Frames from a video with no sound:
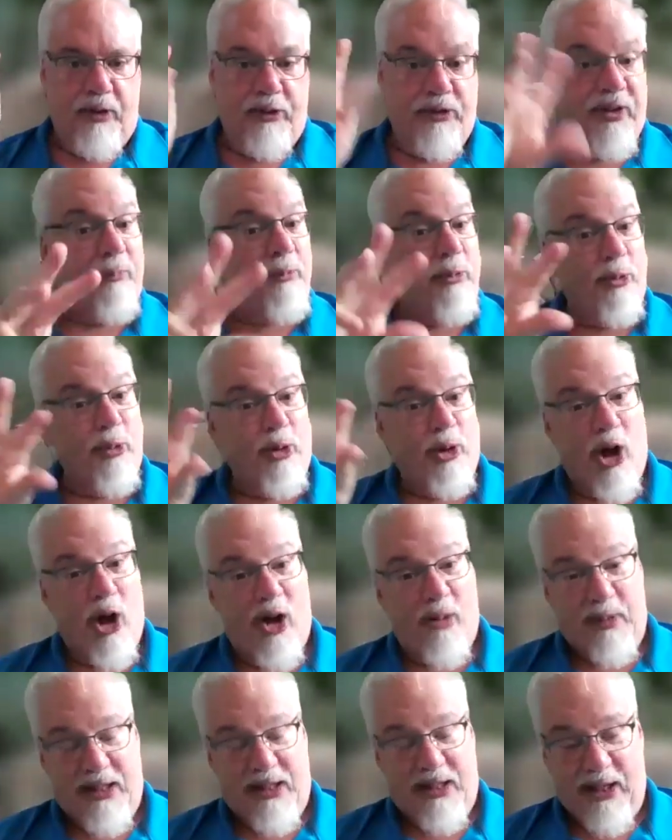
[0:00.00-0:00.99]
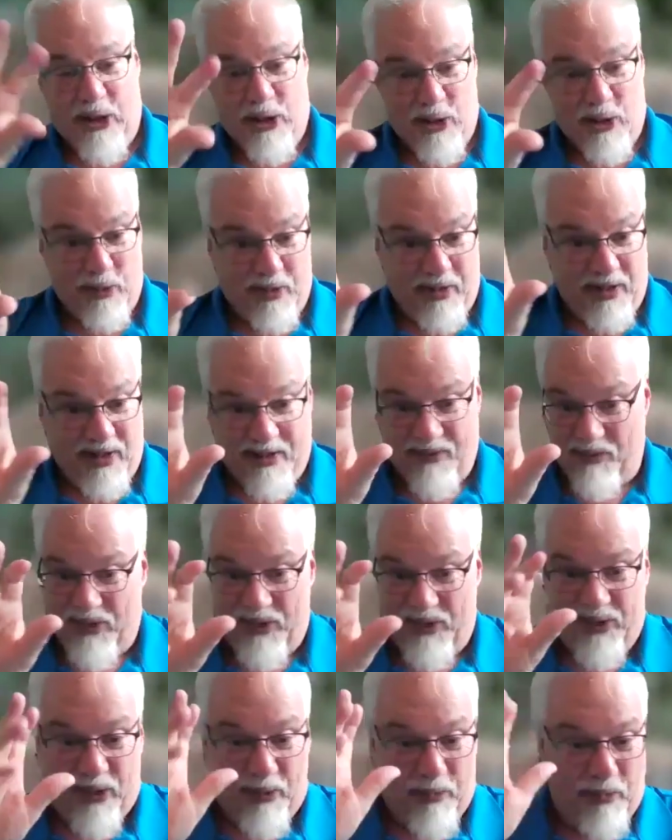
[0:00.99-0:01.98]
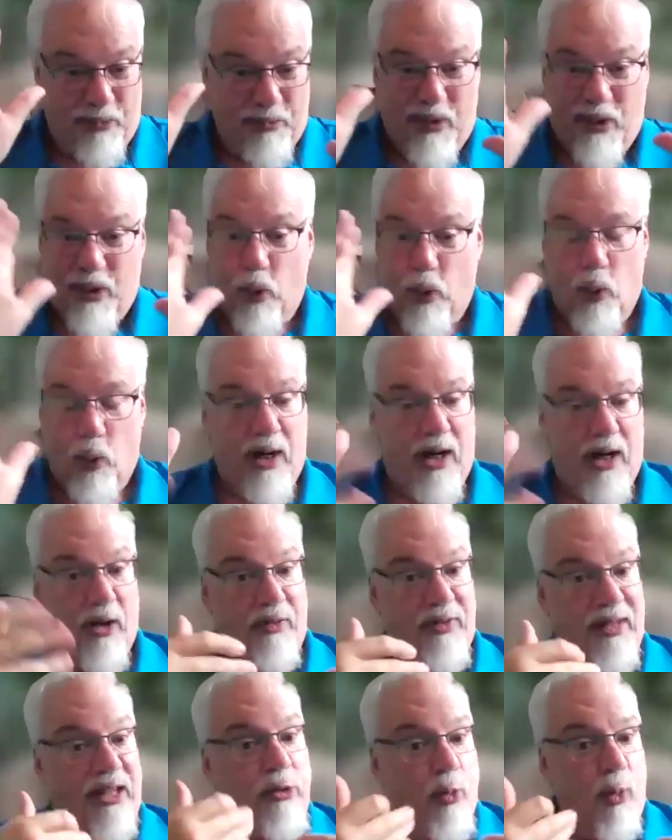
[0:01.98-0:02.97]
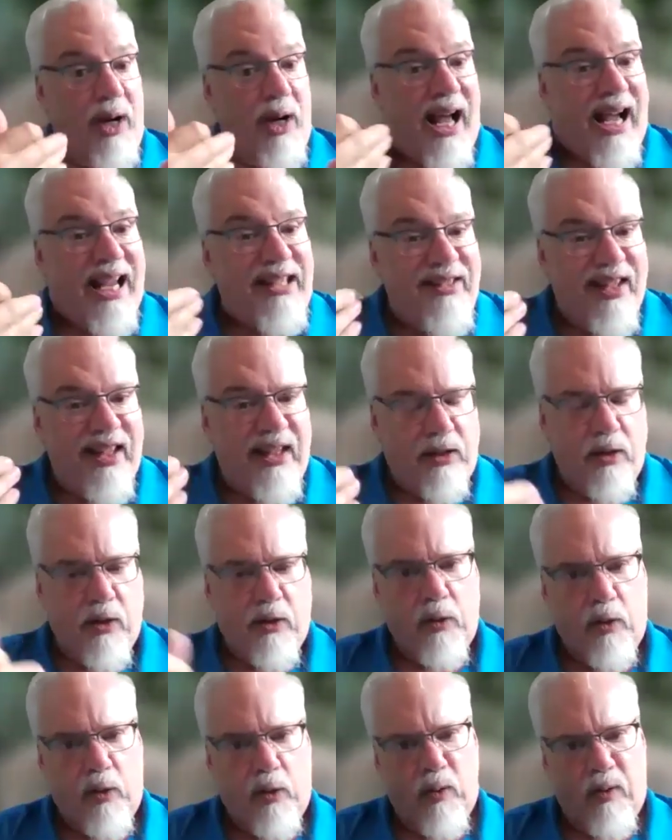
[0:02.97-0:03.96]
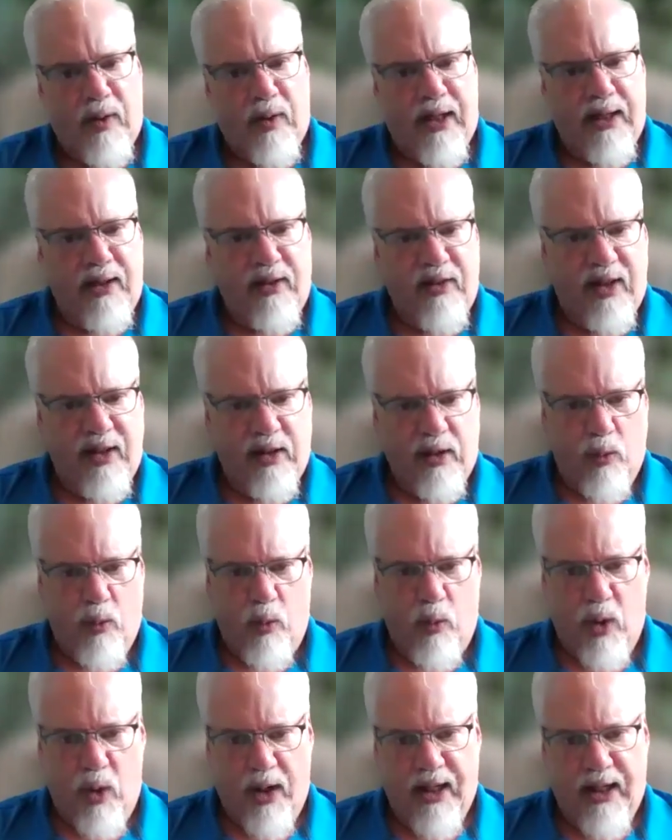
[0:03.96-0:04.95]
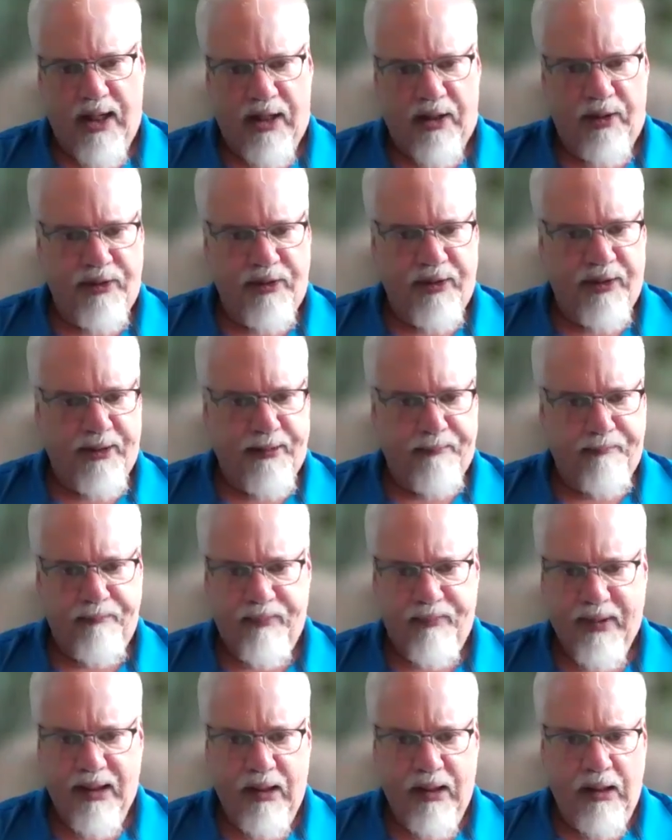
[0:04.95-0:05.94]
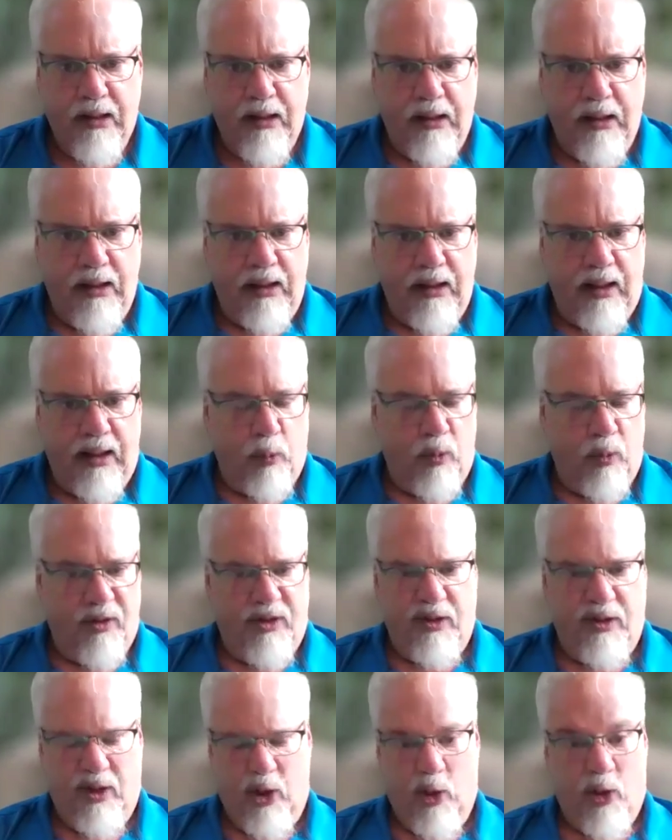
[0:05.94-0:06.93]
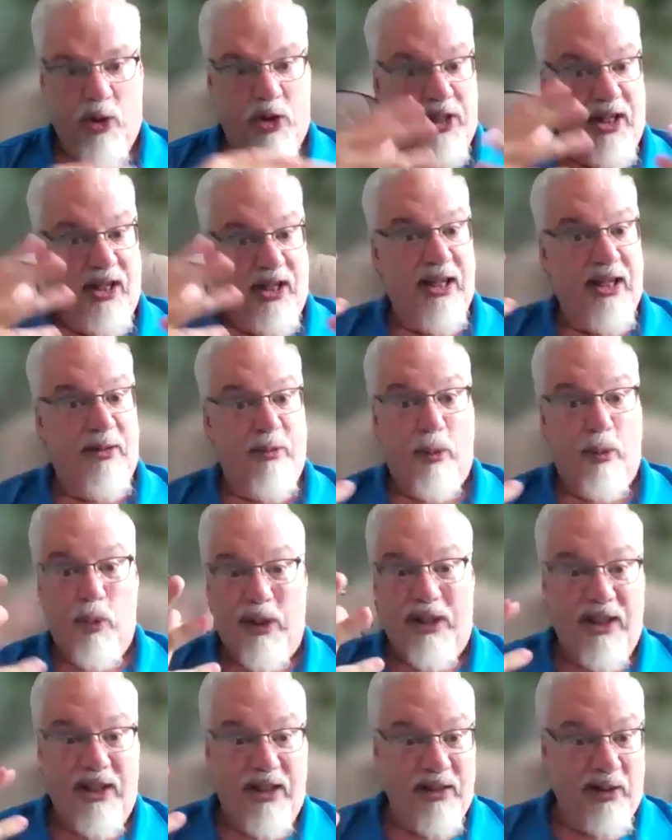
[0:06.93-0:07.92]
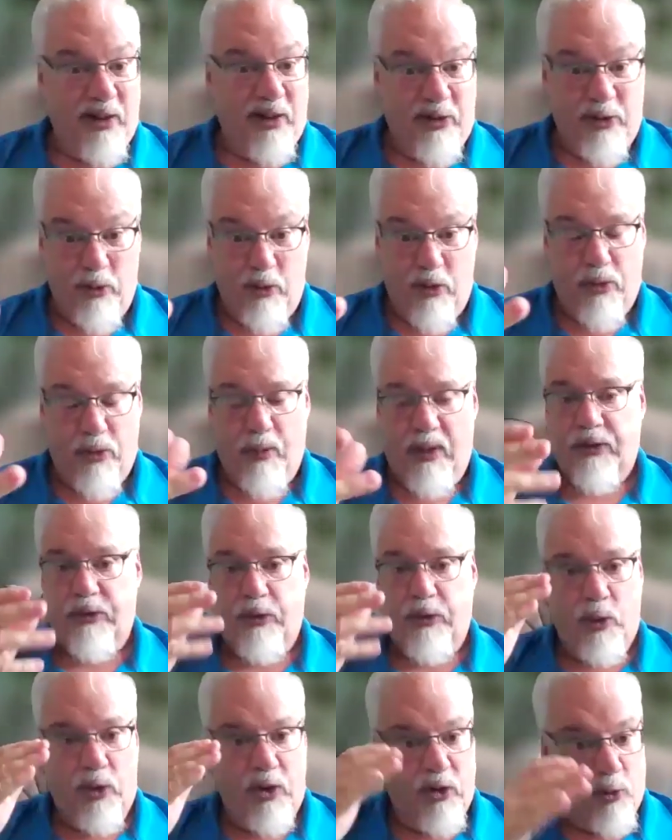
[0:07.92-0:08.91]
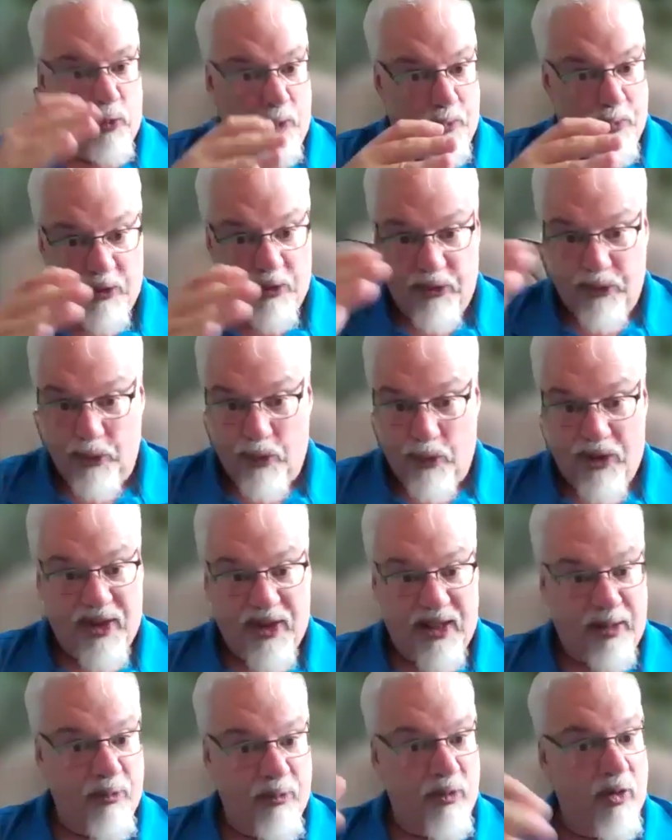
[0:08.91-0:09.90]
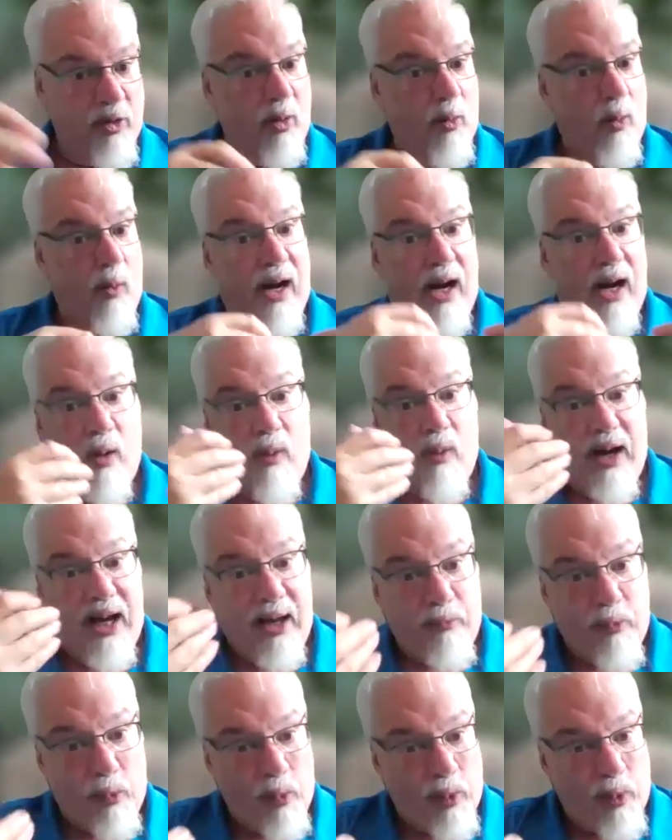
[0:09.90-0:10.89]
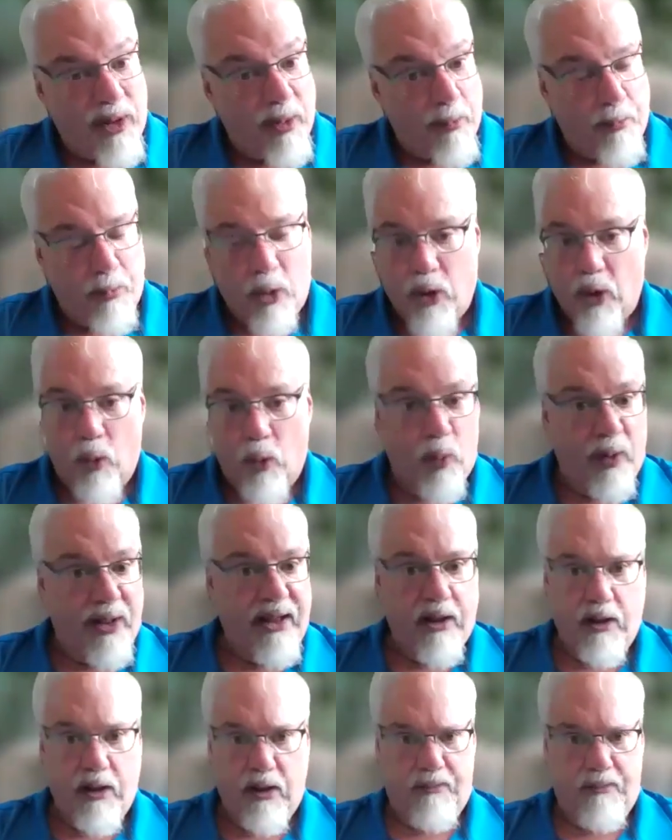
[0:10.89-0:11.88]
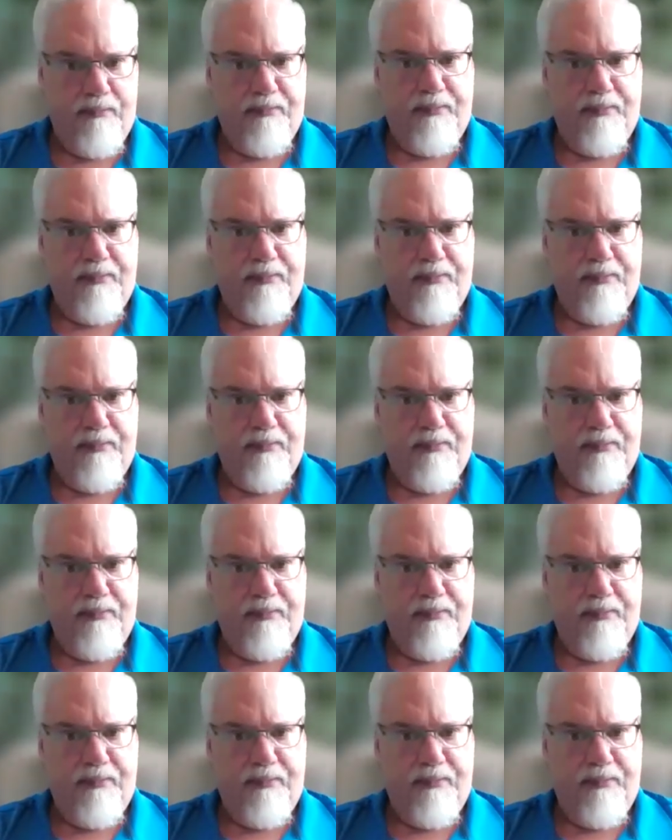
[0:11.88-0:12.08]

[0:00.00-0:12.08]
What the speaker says: Some do a combination, some middle ground. That's what I tend to do. I tend to work out, negotiate kind of a reading list with my students. We pursue a theme for a while. I have them read a book a week.